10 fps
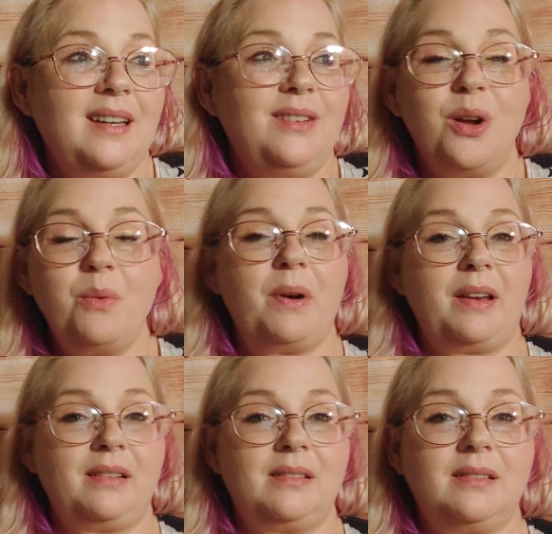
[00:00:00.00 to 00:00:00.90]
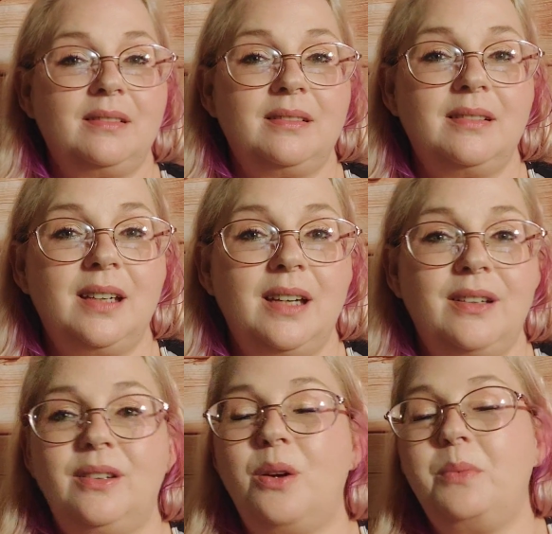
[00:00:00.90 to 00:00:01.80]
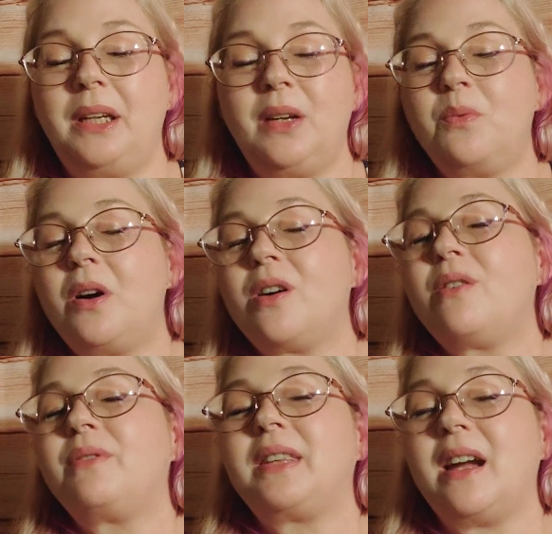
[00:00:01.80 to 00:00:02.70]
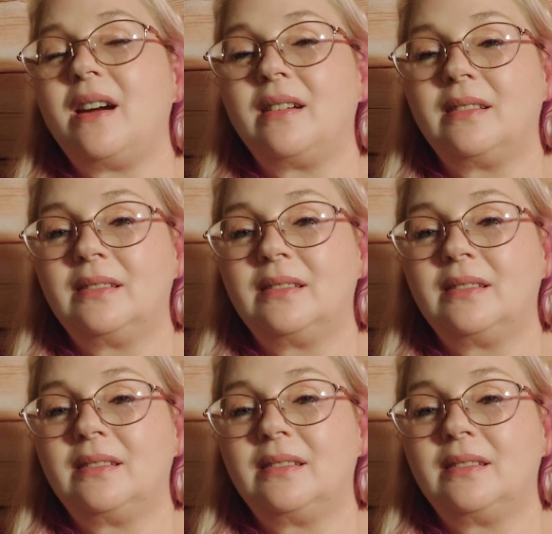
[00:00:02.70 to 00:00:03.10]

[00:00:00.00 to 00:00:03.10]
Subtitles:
No one. No one can walk over there.